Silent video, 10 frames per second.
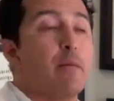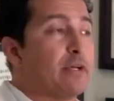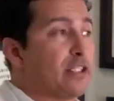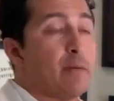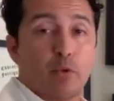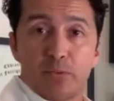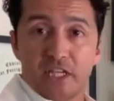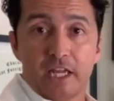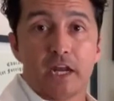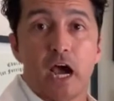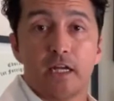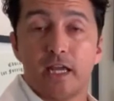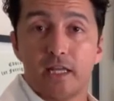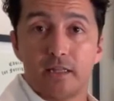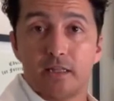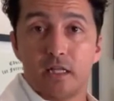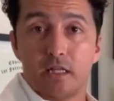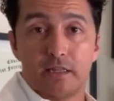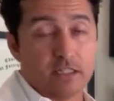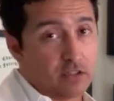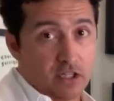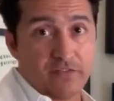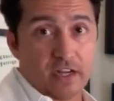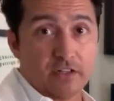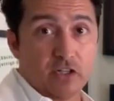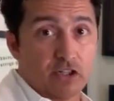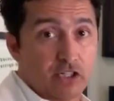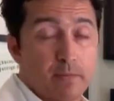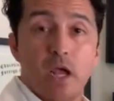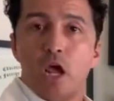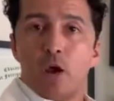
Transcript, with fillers: but some people cannot and, and there's a defect in their system.